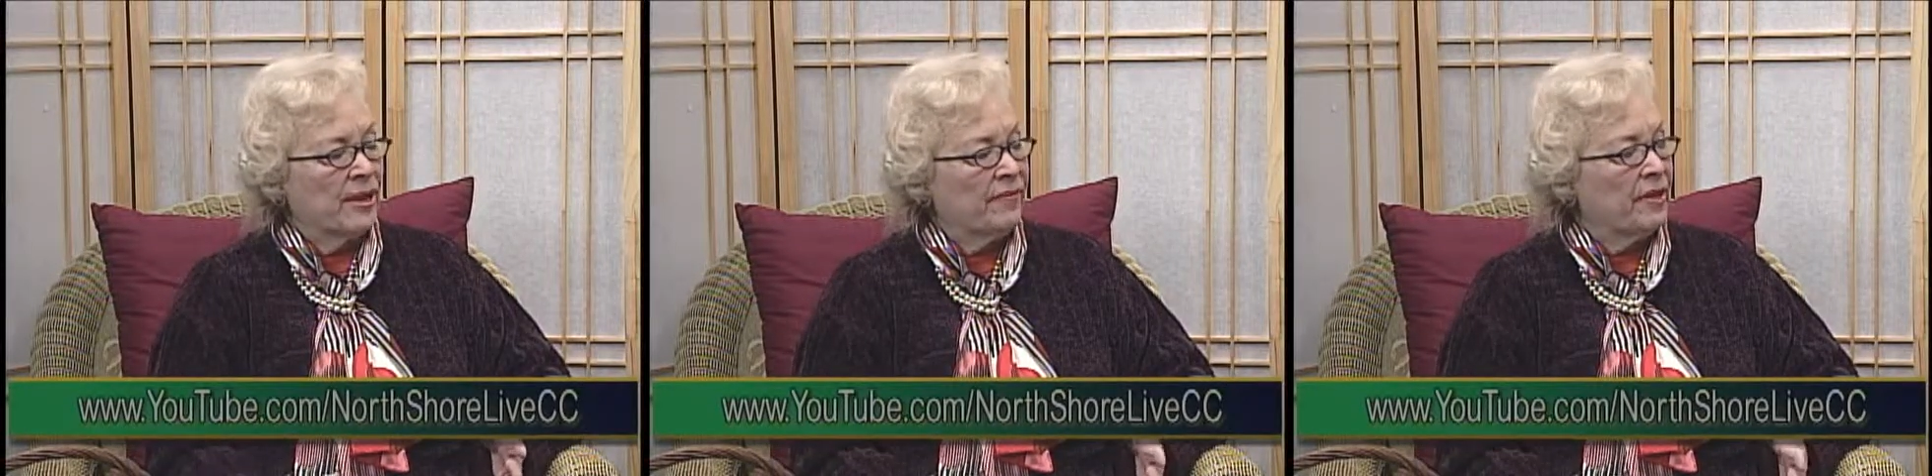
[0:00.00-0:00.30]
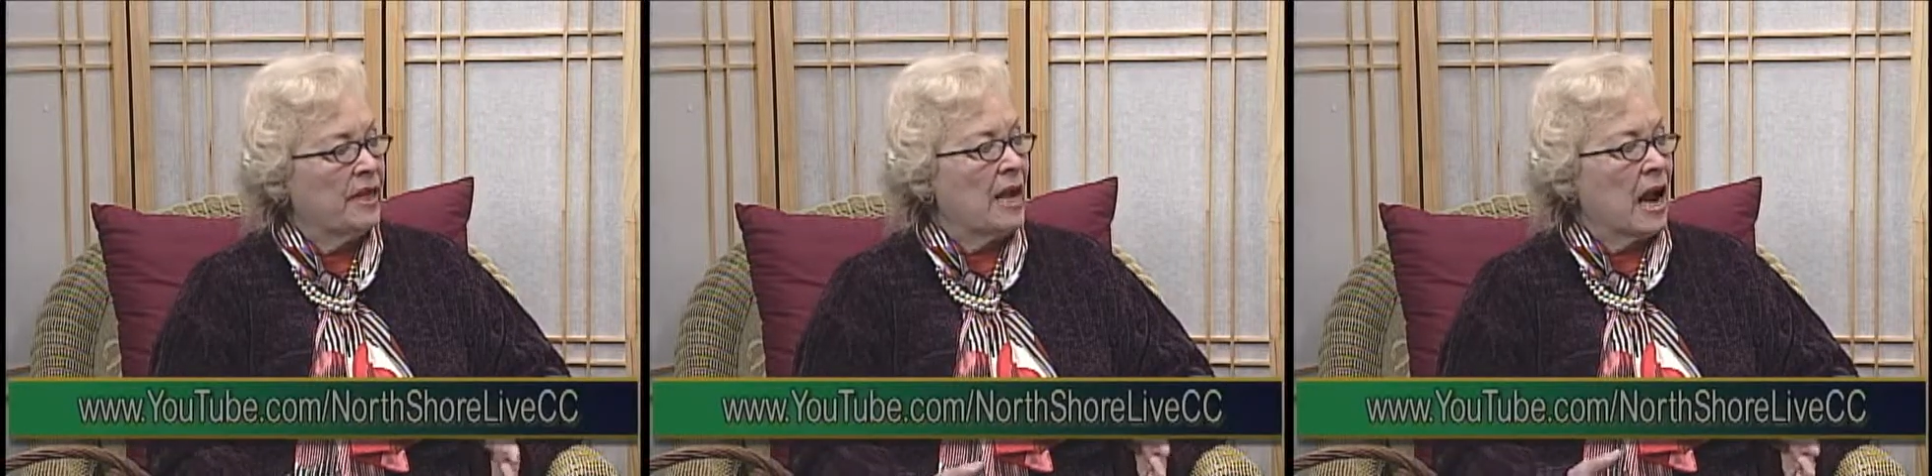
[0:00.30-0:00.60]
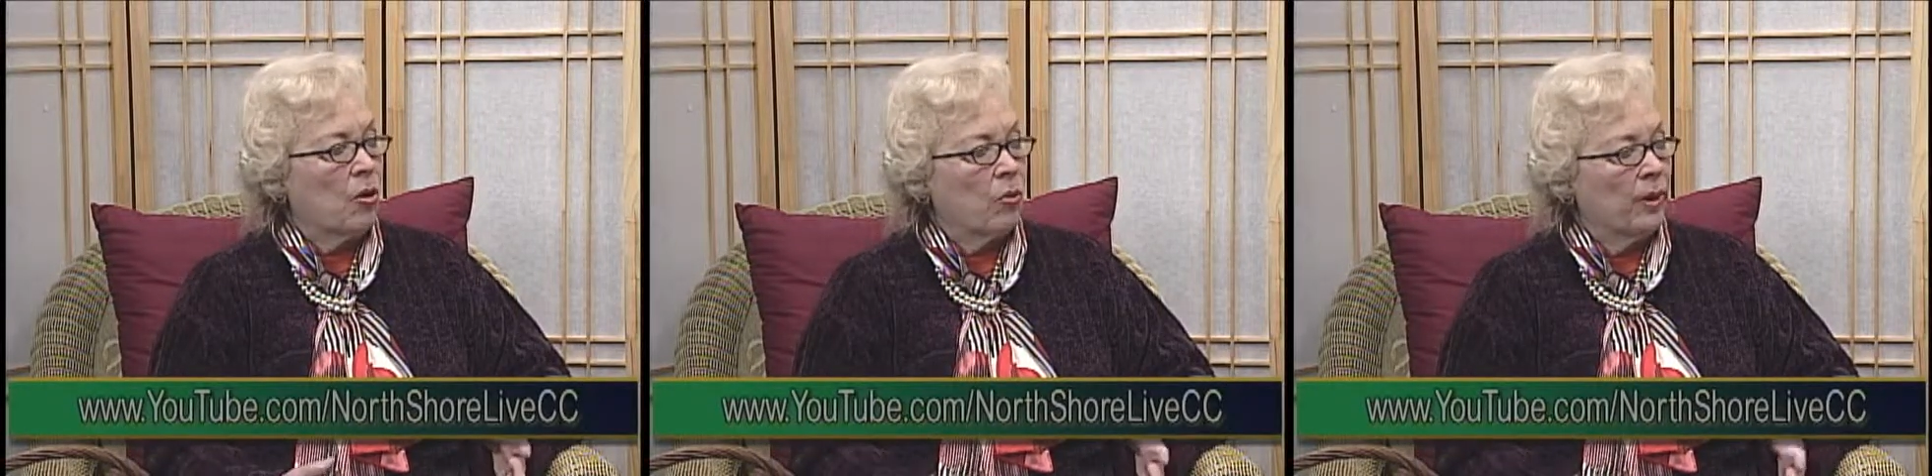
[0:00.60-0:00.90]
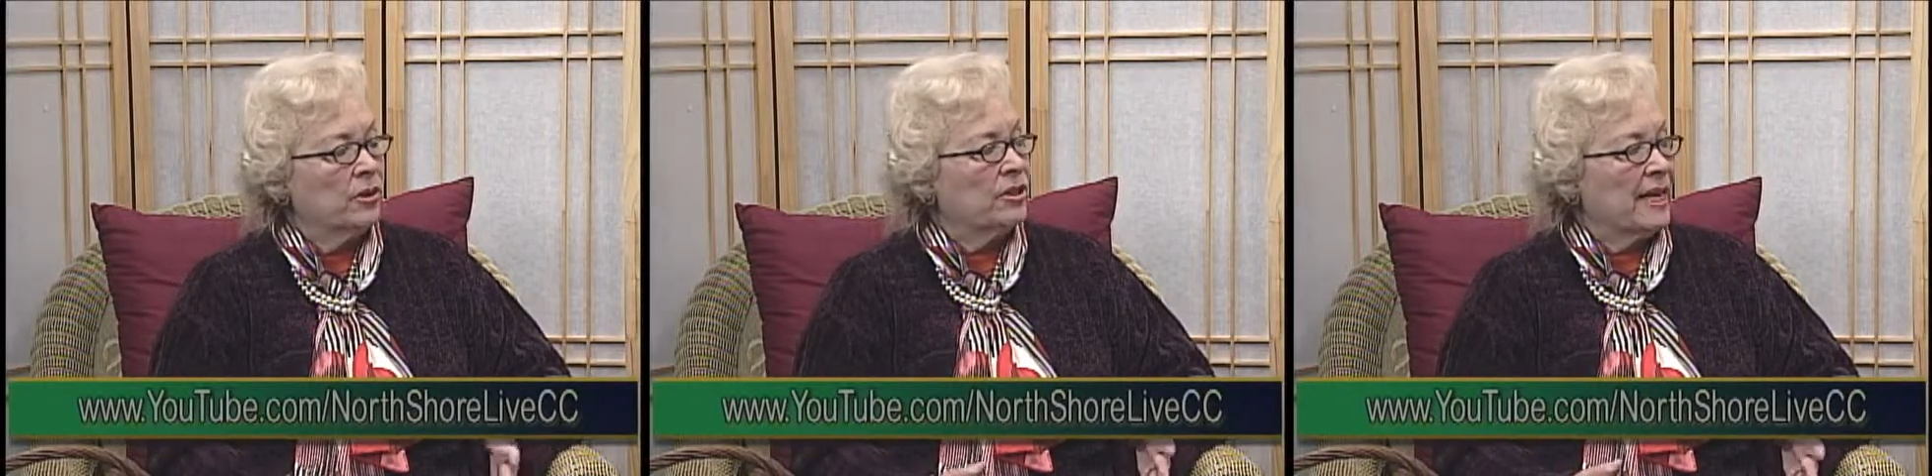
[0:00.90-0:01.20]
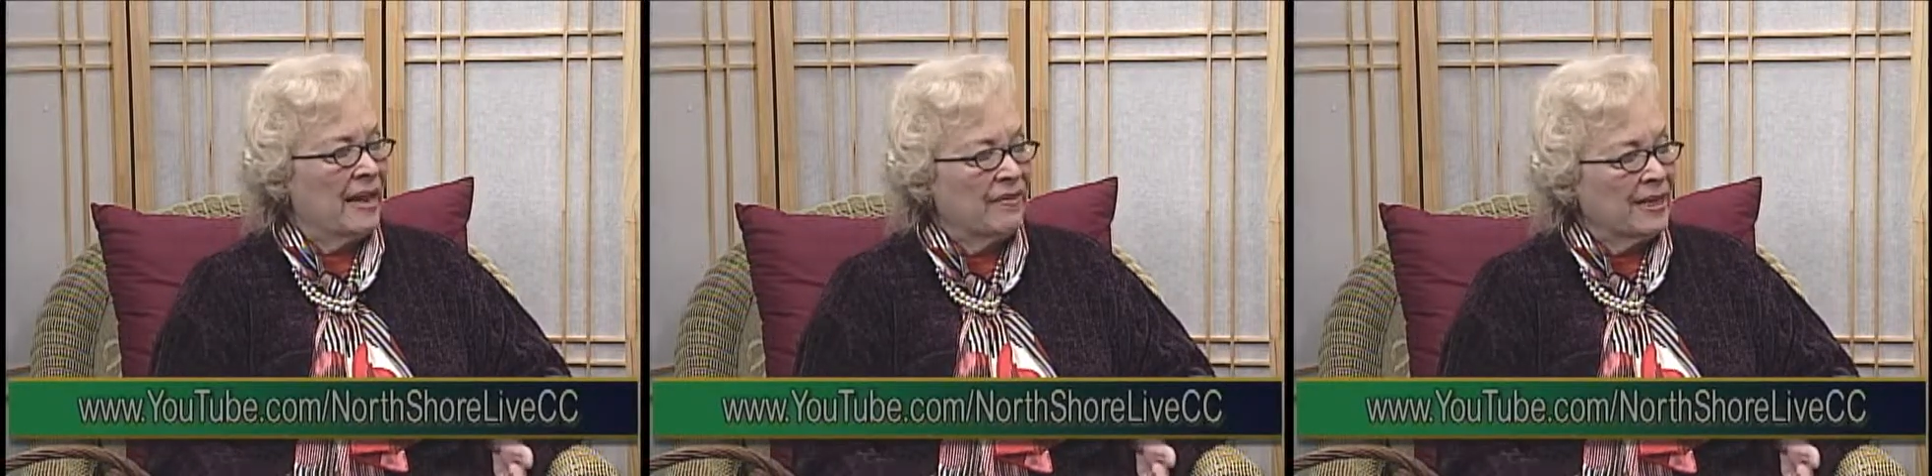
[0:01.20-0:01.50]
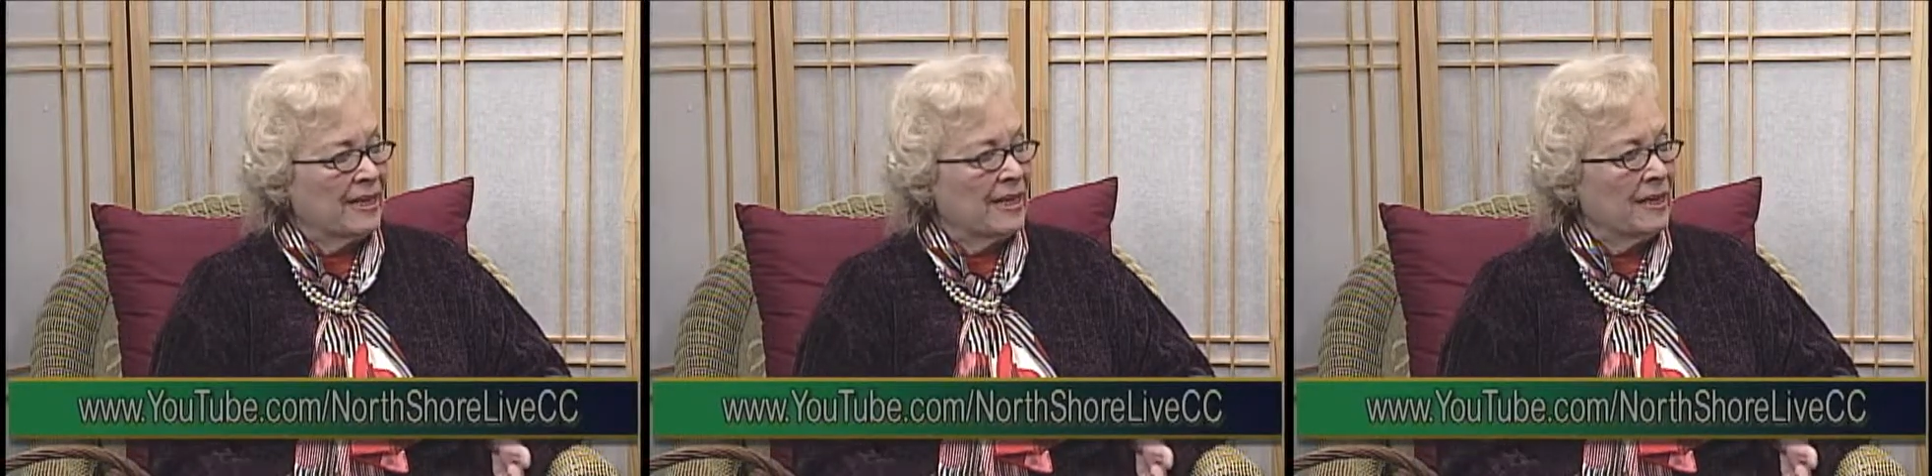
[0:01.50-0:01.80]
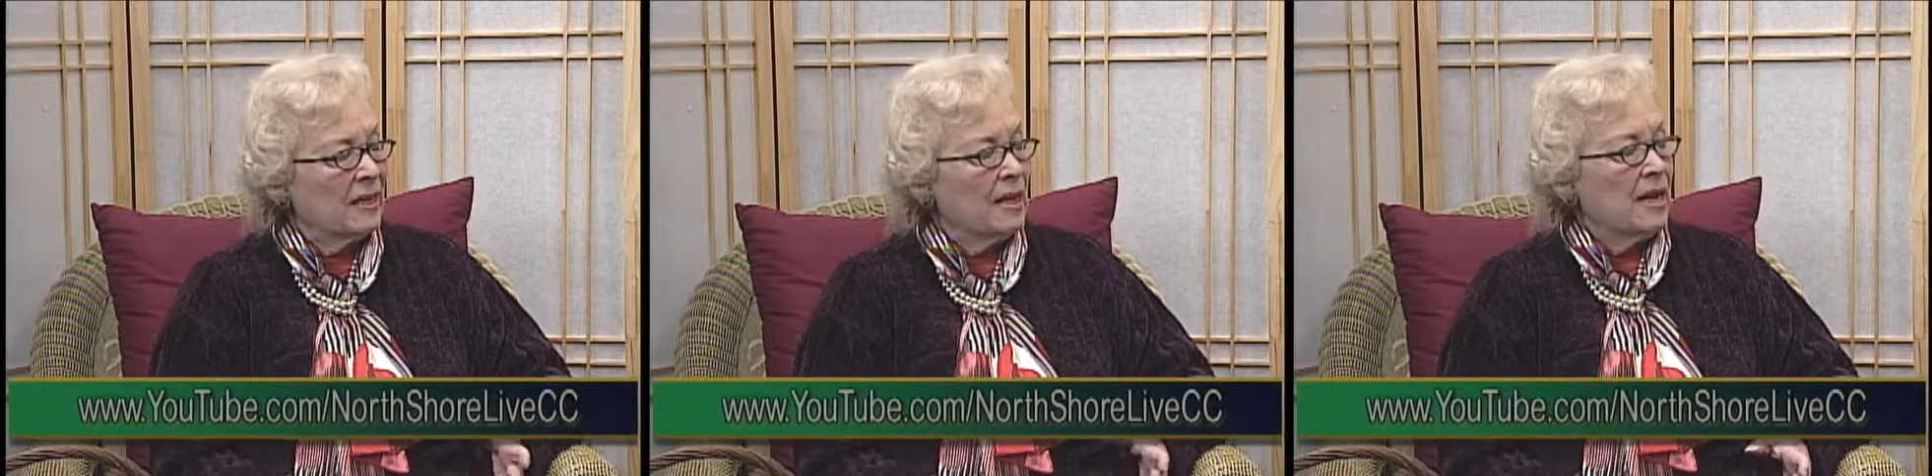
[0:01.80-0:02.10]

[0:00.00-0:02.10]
everything, our wills, everything.